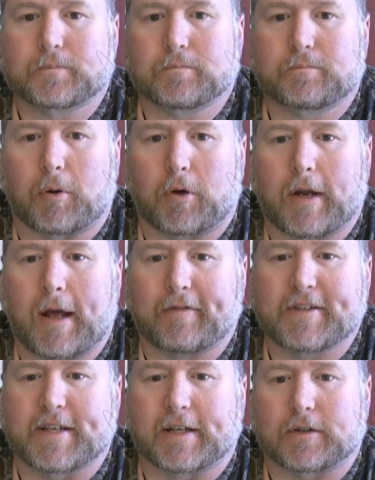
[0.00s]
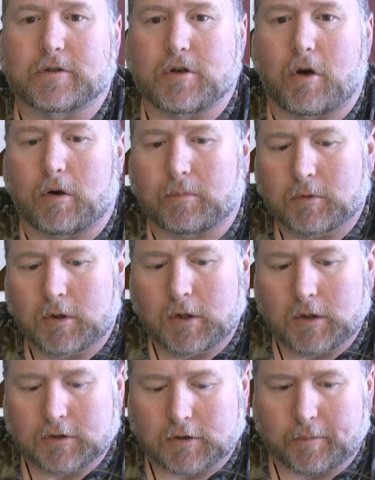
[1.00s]
putting heavy sinkers on them.
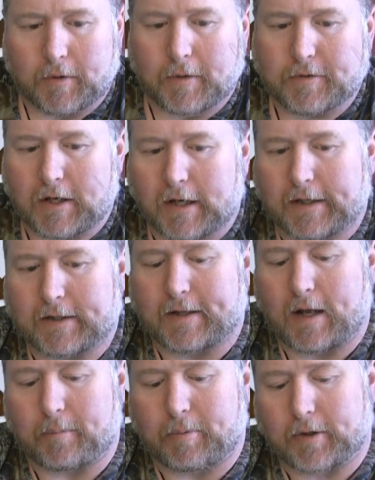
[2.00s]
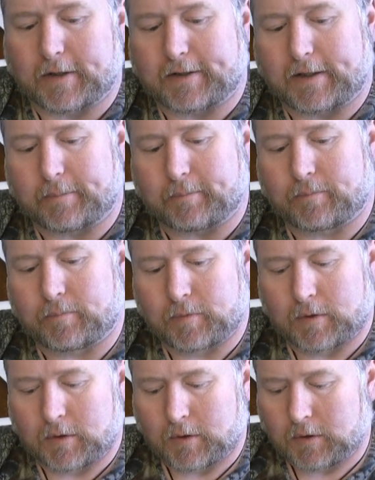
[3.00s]
Sometimes you got to get down pretty deep.
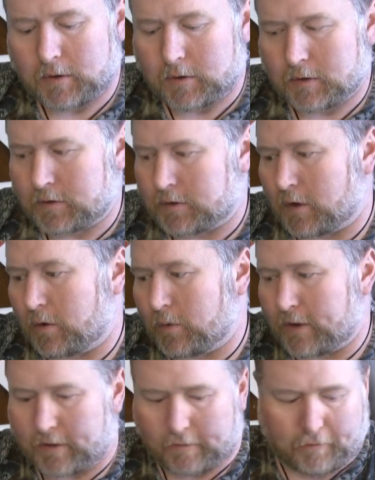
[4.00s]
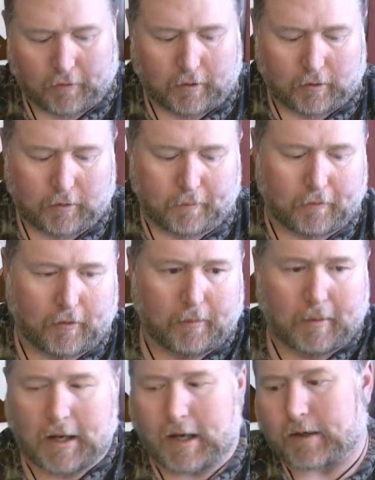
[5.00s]
So for the loop for the
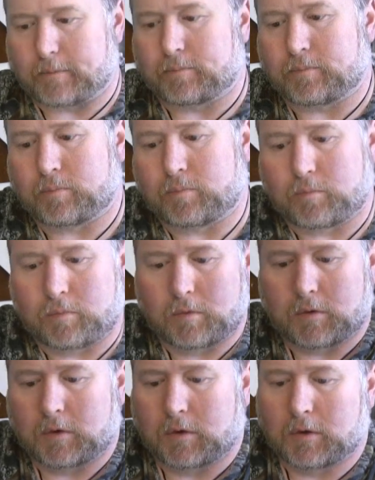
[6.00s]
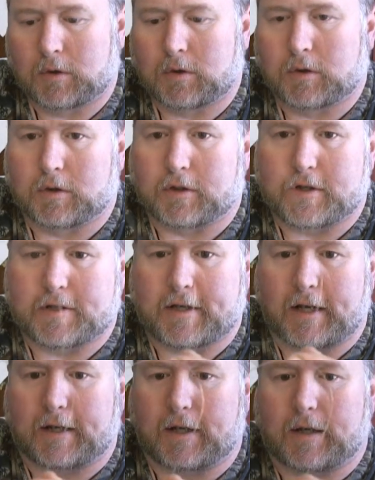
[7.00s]
bottom, you just
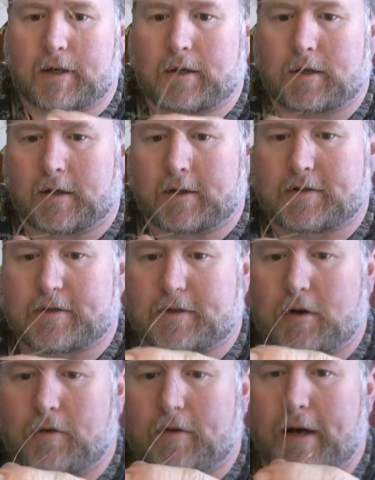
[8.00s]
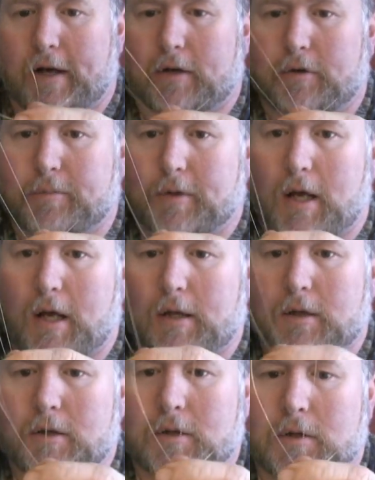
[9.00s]
take it, and it's just an overhand loop
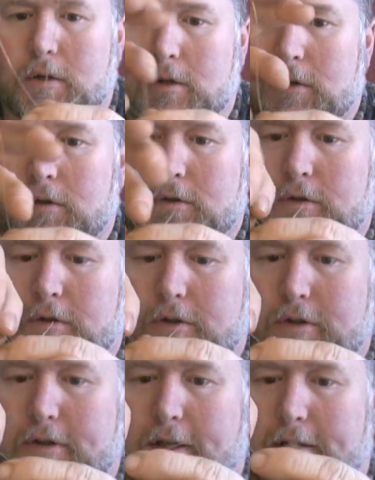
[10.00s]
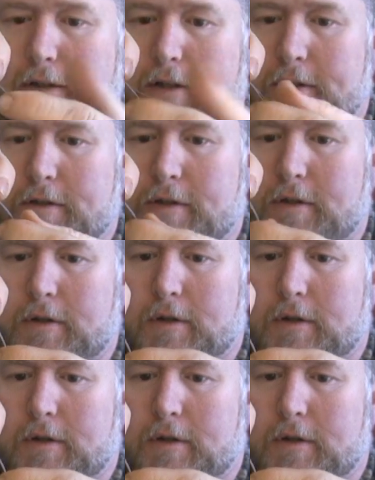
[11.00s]
knot. So you just take this,